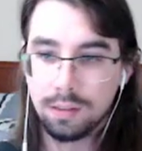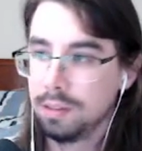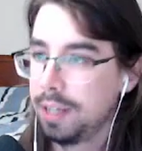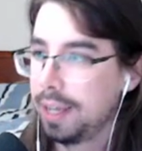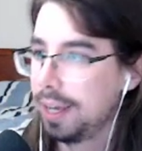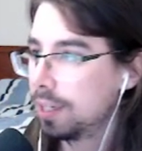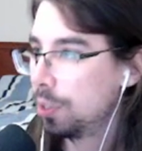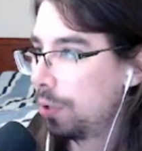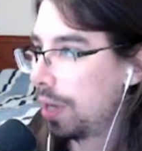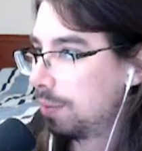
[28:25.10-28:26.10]

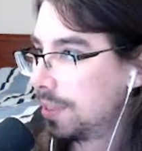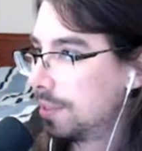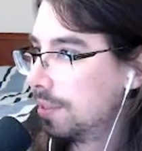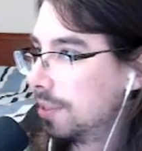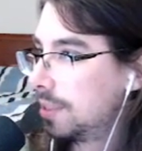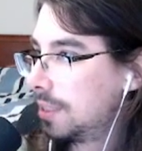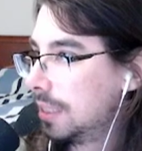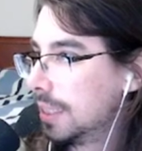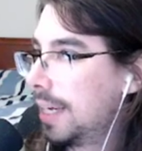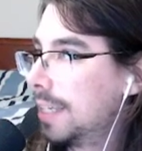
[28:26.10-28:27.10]
Echo absolutely
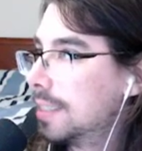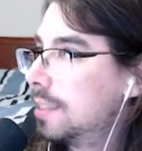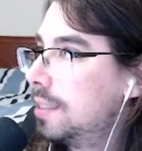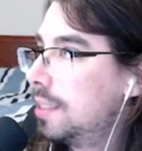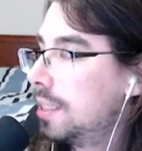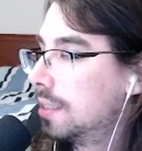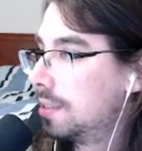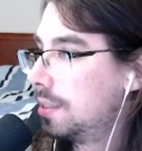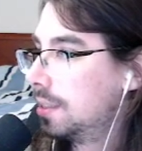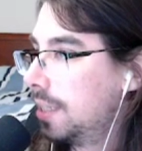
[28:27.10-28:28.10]
still has the chance
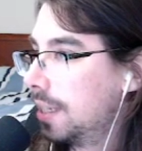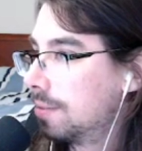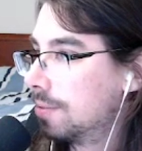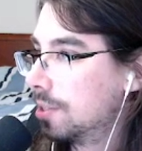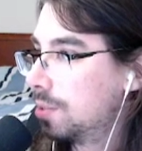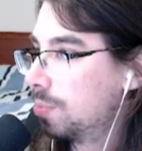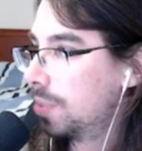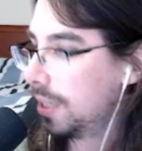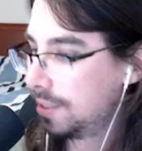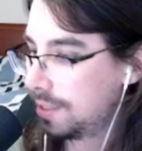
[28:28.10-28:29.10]
to take first
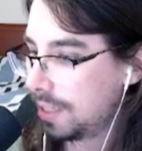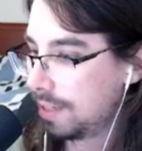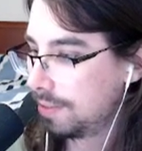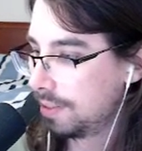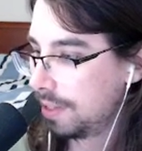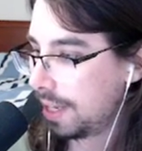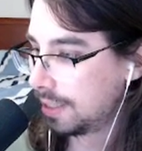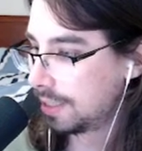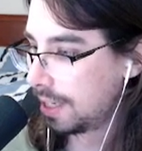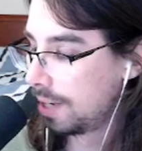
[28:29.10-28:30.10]
place after
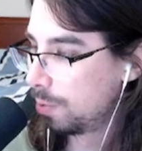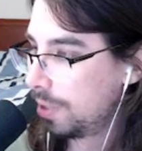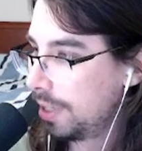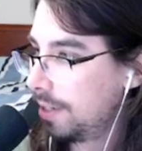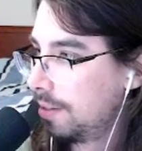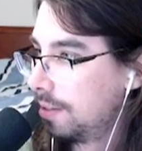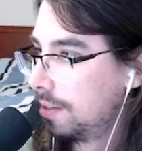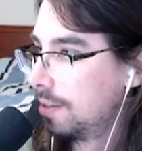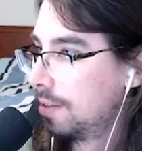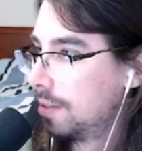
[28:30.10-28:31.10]
that 10 win,
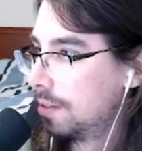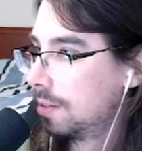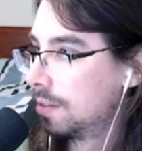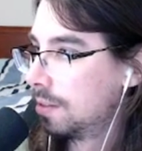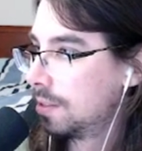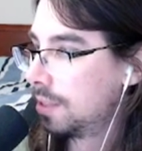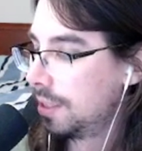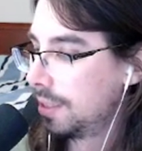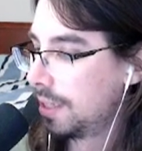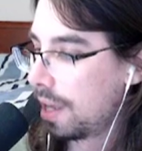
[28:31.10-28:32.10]

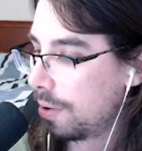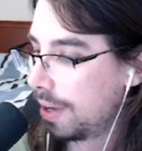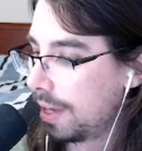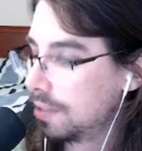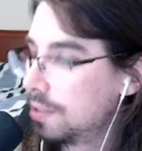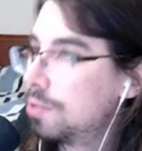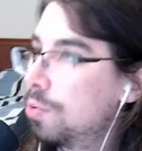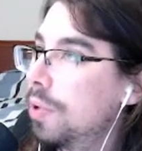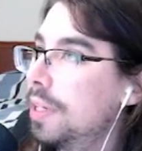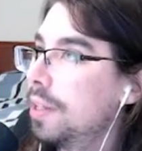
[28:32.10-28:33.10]
sitting now at
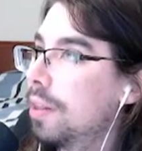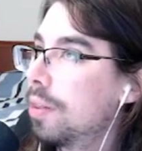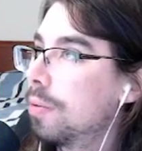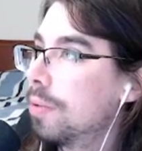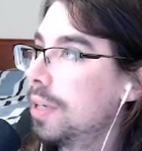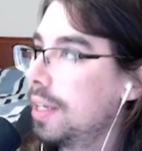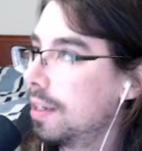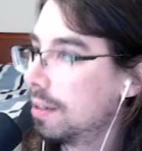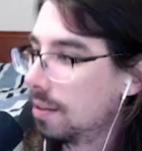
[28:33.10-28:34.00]
23.